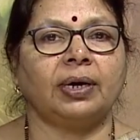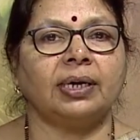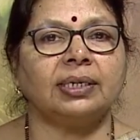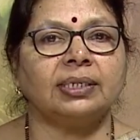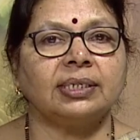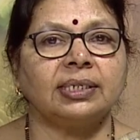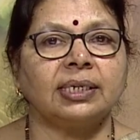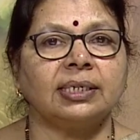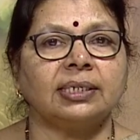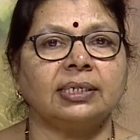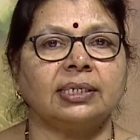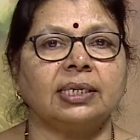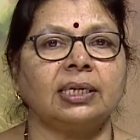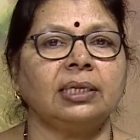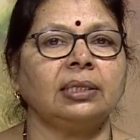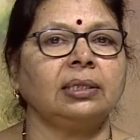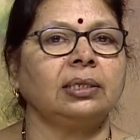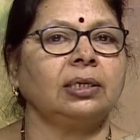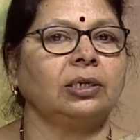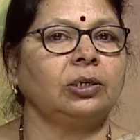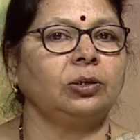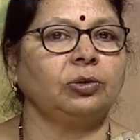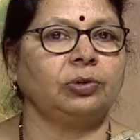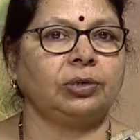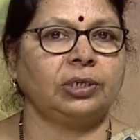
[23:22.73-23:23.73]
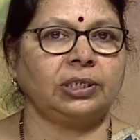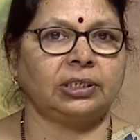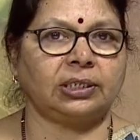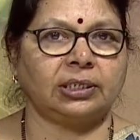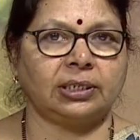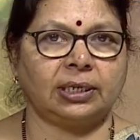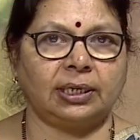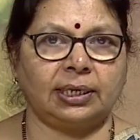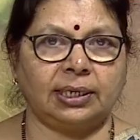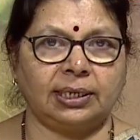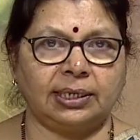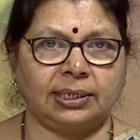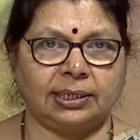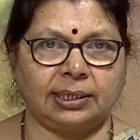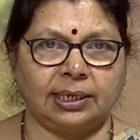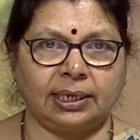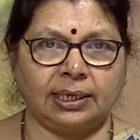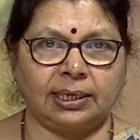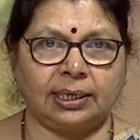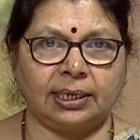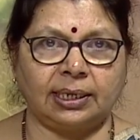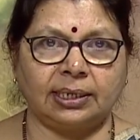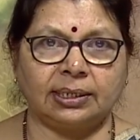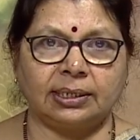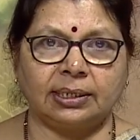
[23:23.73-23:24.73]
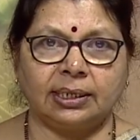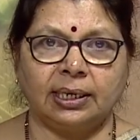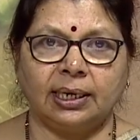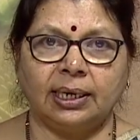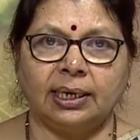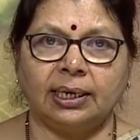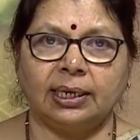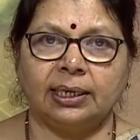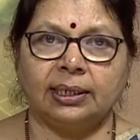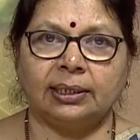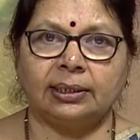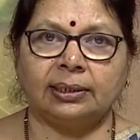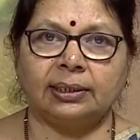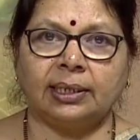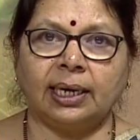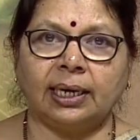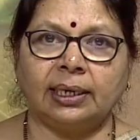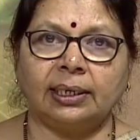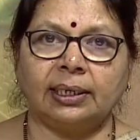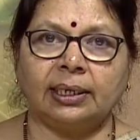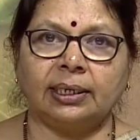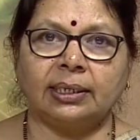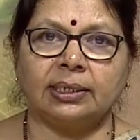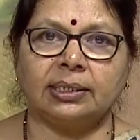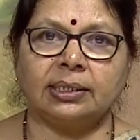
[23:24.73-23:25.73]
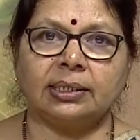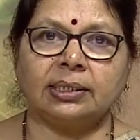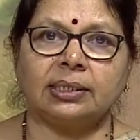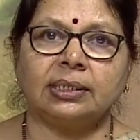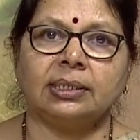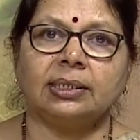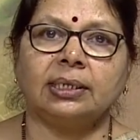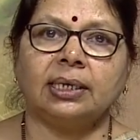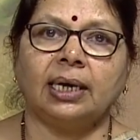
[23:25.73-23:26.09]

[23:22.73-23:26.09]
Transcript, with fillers: assessing the nutritional status that is